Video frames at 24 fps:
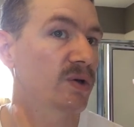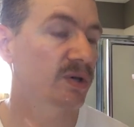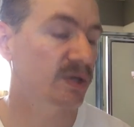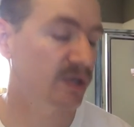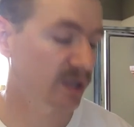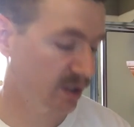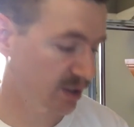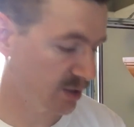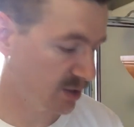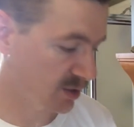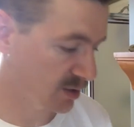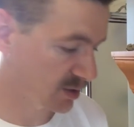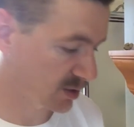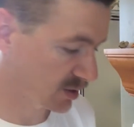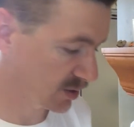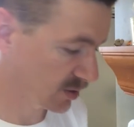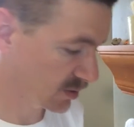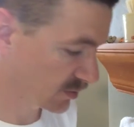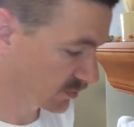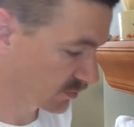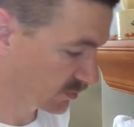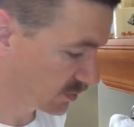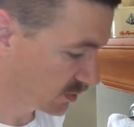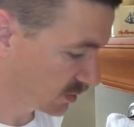cut
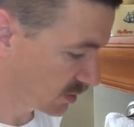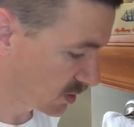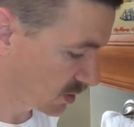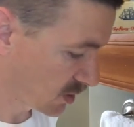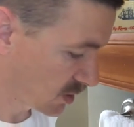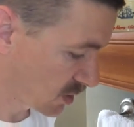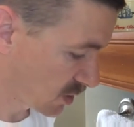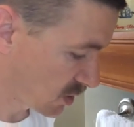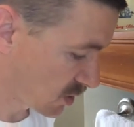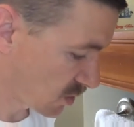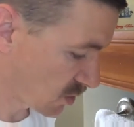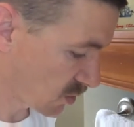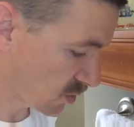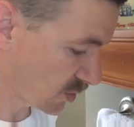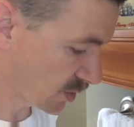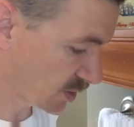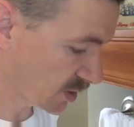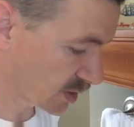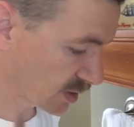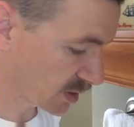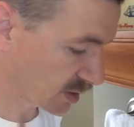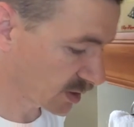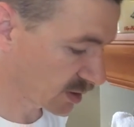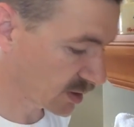yourself, or you
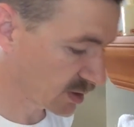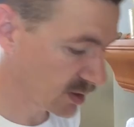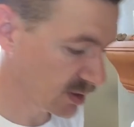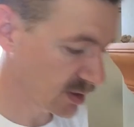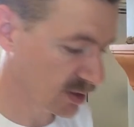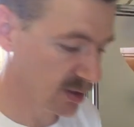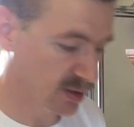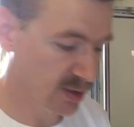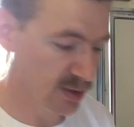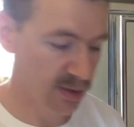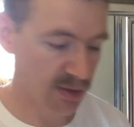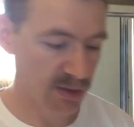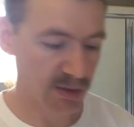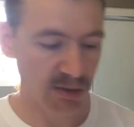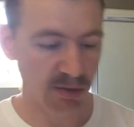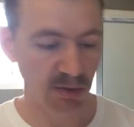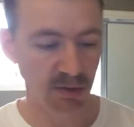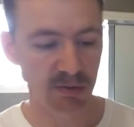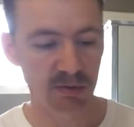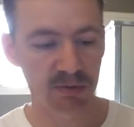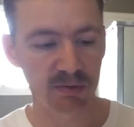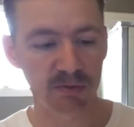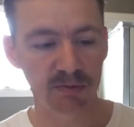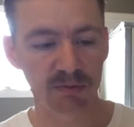can get this
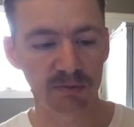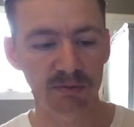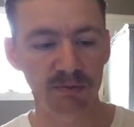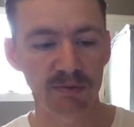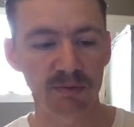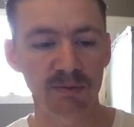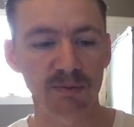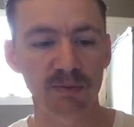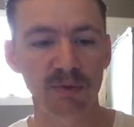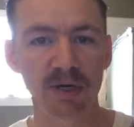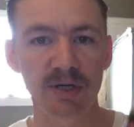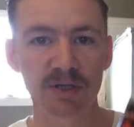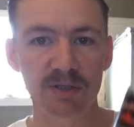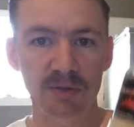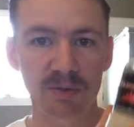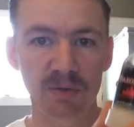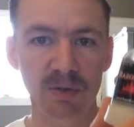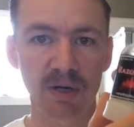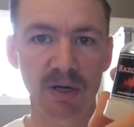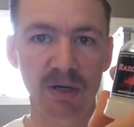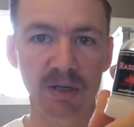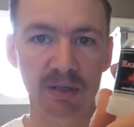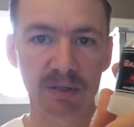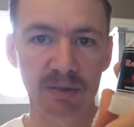from Razor
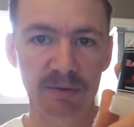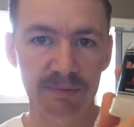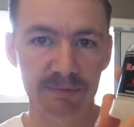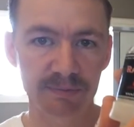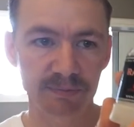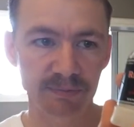Rock,